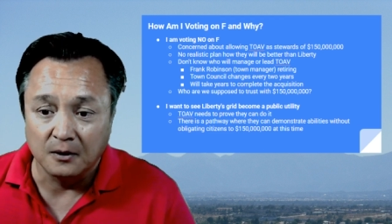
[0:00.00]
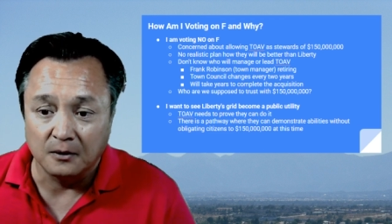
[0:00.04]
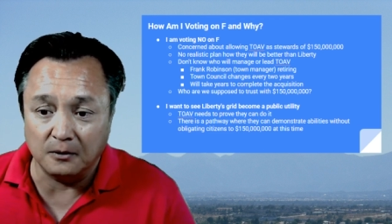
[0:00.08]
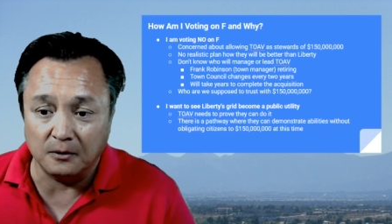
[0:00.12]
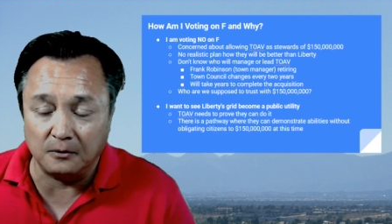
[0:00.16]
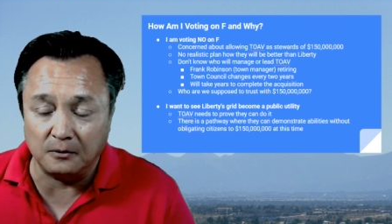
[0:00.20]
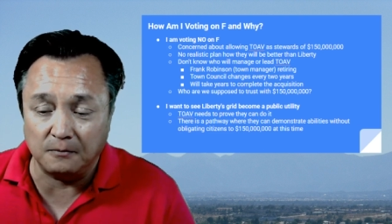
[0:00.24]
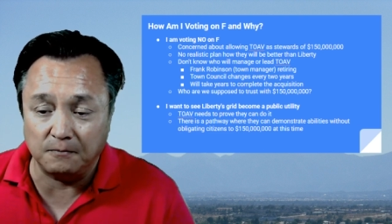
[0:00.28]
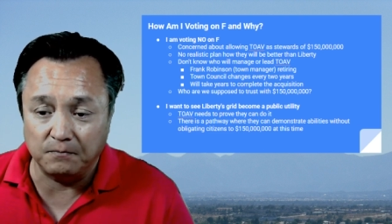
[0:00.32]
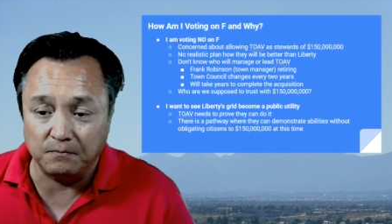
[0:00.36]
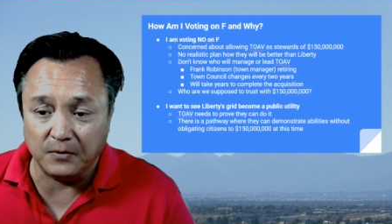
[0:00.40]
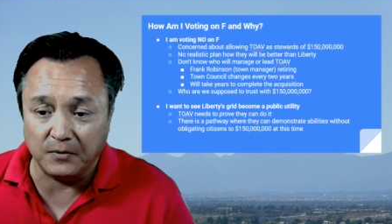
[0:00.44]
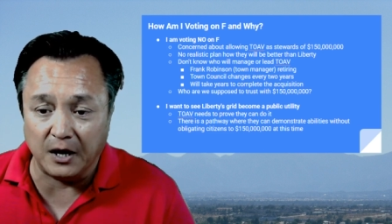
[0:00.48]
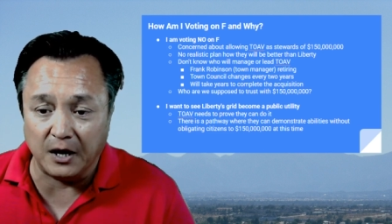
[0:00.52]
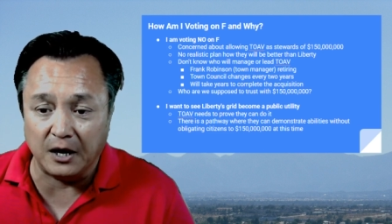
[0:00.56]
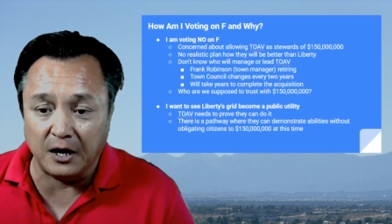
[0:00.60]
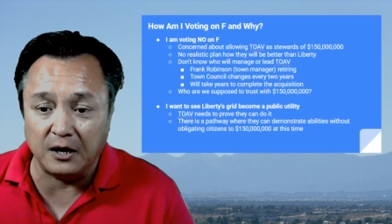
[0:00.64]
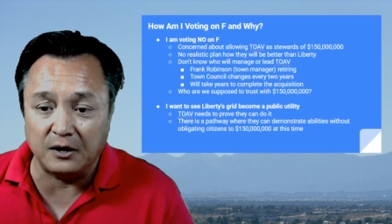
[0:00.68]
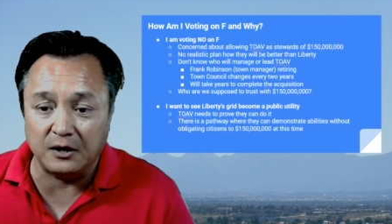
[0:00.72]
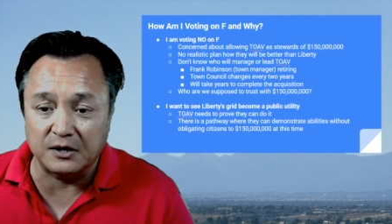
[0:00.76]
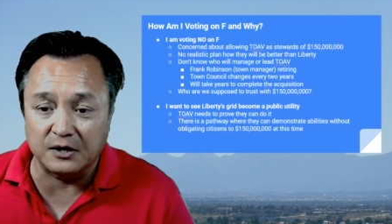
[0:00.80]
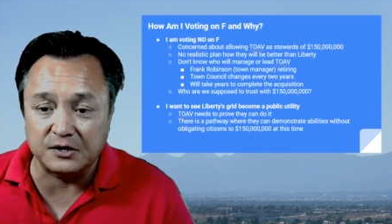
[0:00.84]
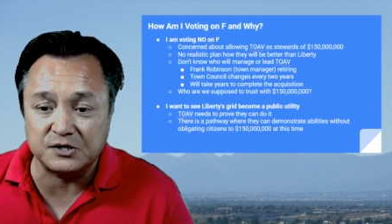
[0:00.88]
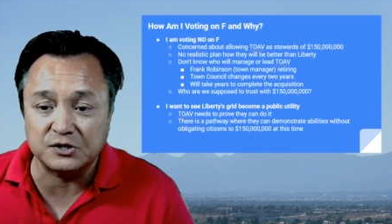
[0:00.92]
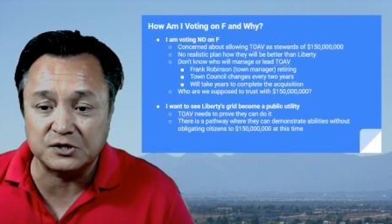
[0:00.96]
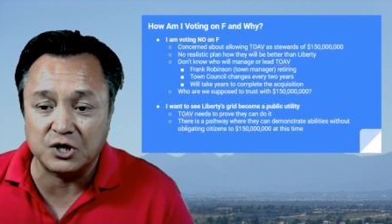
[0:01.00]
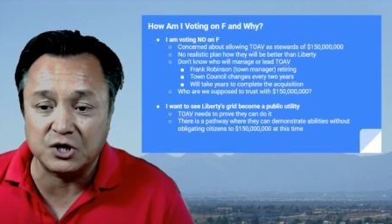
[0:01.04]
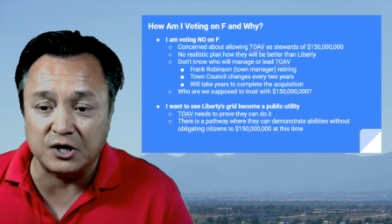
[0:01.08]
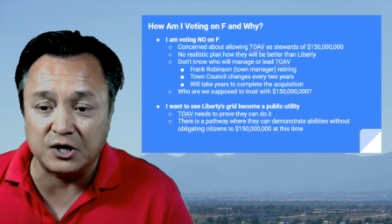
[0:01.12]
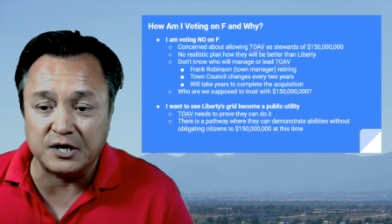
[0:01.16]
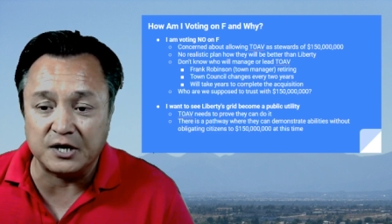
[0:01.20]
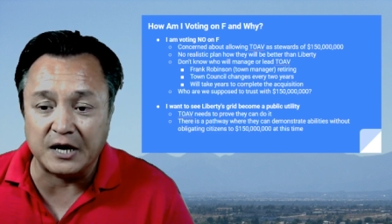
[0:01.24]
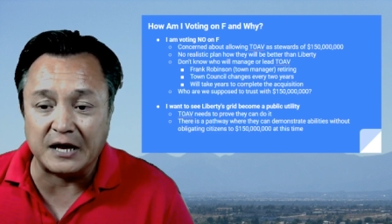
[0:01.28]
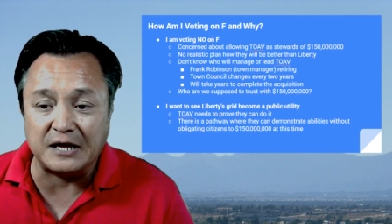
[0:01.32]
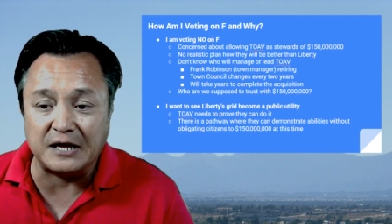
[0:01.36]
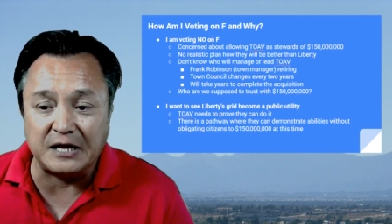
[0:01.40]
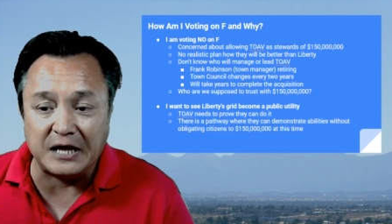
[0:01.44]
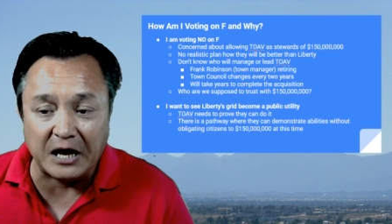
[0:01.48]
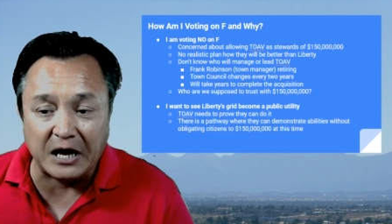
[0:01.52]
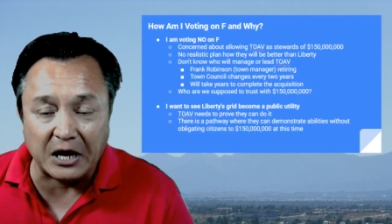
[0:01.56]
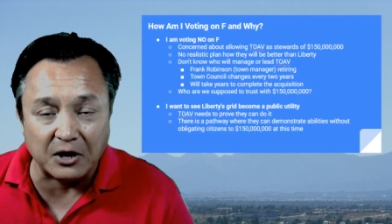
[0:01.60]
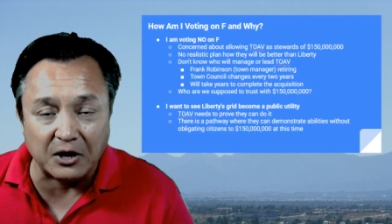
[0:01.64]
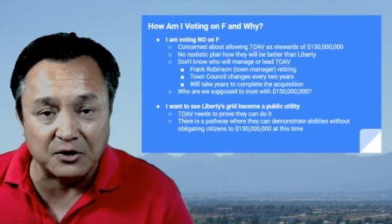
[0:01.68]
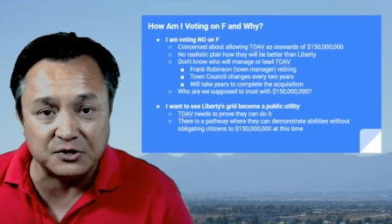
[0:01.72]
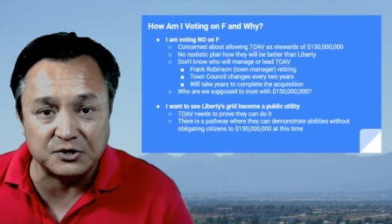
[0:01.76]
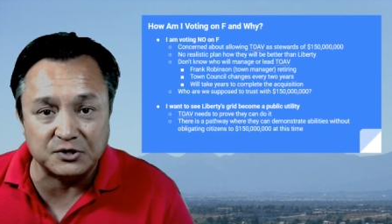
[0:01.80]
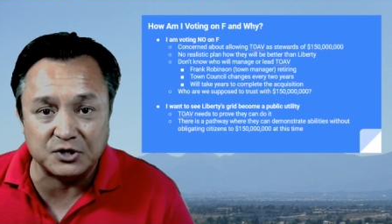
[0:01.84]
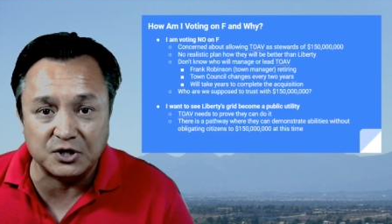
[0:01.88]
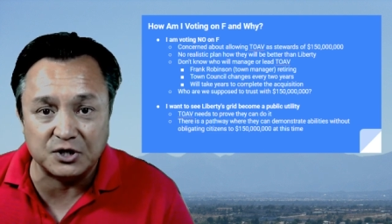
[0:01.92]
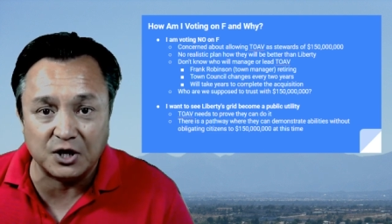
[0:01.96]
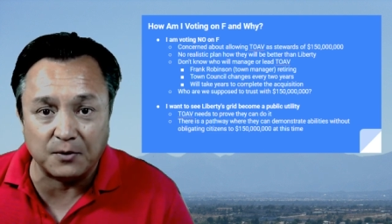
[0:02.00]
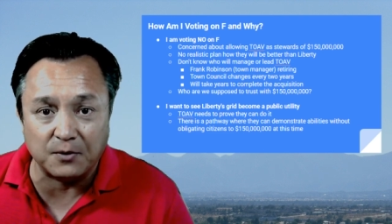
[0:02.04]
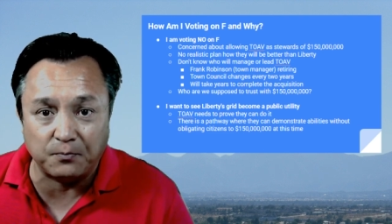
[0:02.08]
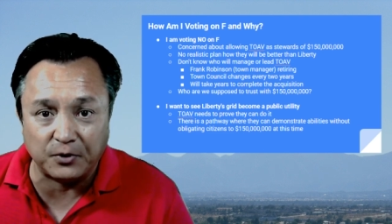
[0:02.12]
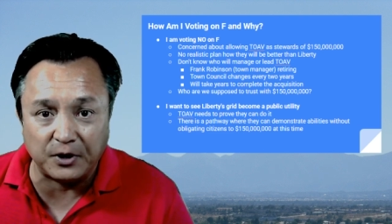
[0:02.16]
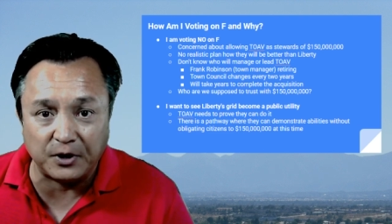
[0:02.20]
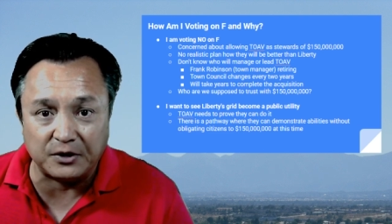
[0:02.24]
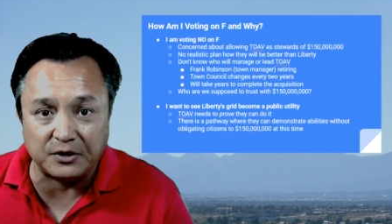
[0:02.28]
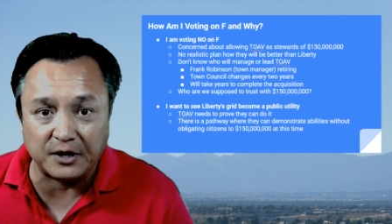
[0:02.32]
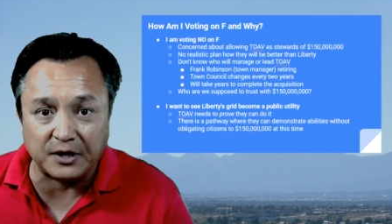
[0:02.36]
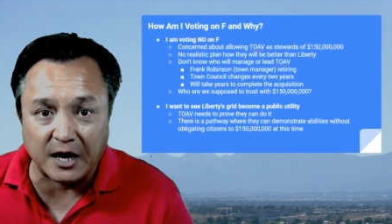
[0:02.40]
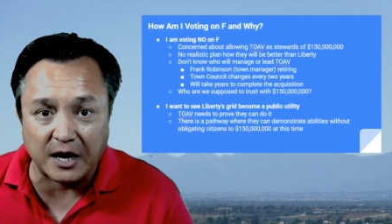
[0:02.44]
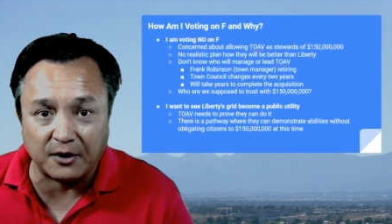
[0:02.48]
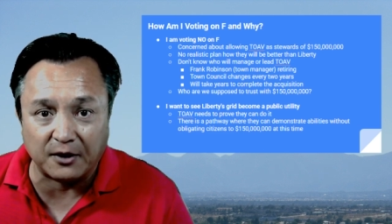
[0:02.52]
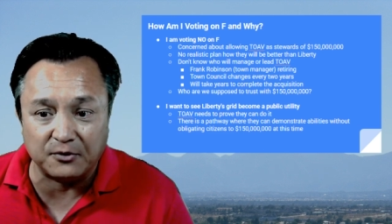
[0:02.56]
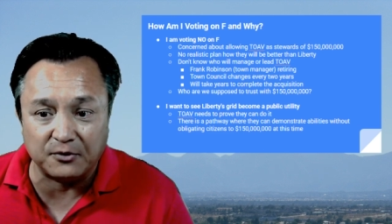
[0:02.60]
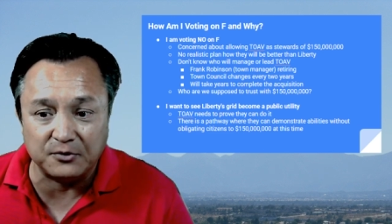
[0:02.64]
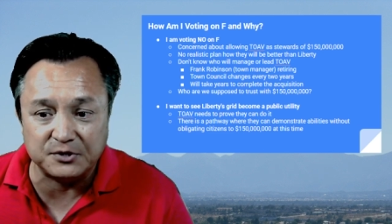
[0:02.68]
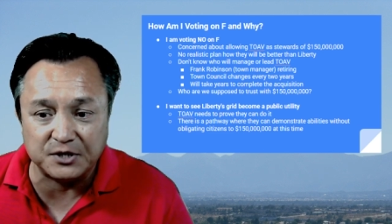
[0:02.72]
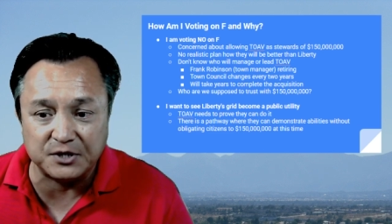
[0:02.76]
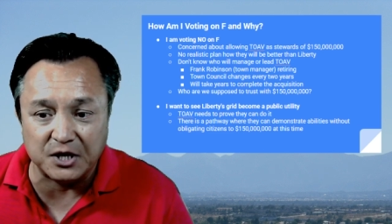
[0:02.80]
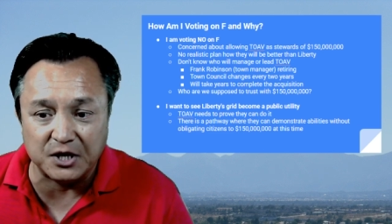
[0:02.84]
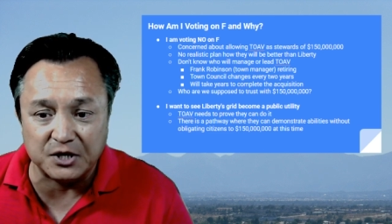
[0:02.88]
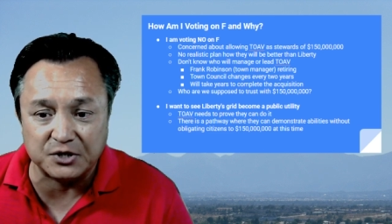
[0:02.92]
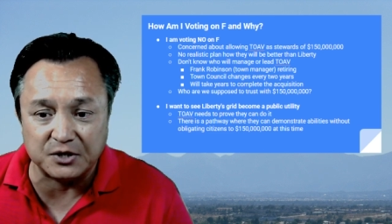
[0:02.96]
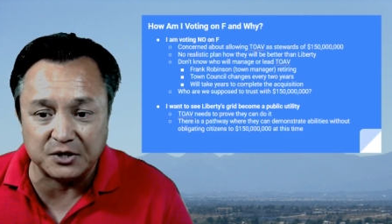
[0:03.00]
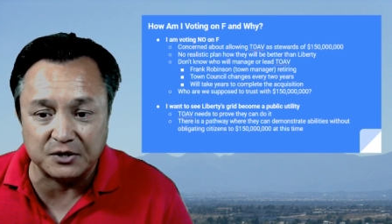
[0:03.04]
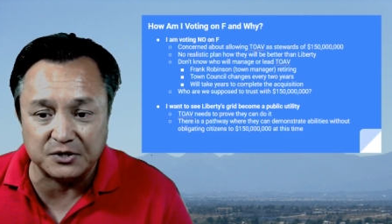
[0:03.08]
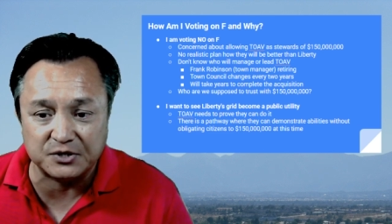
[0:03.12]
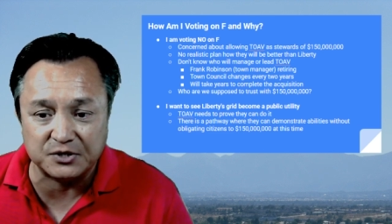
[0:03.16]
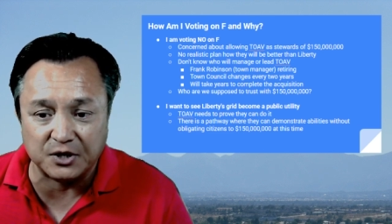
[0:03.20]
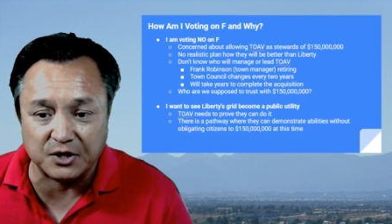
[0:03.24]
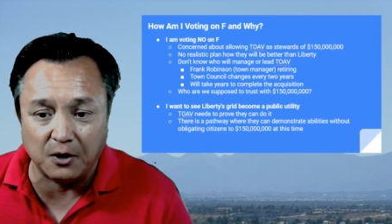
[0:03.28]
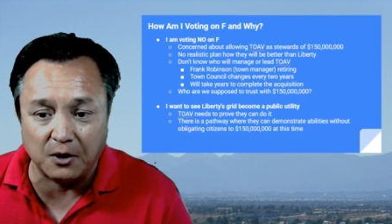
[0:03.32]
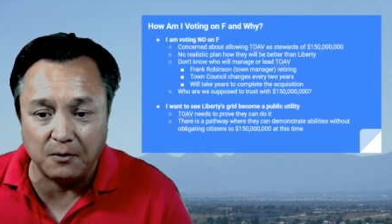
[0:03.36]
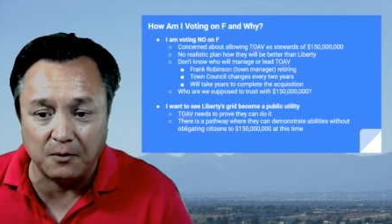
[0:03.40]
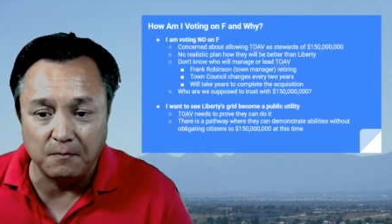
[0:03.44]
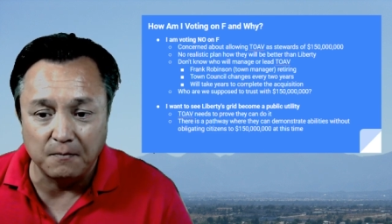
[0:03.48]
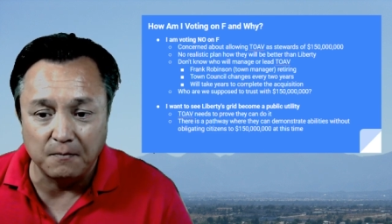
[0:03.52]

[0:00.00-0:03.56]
And this is going to take years to complete the acquisition. So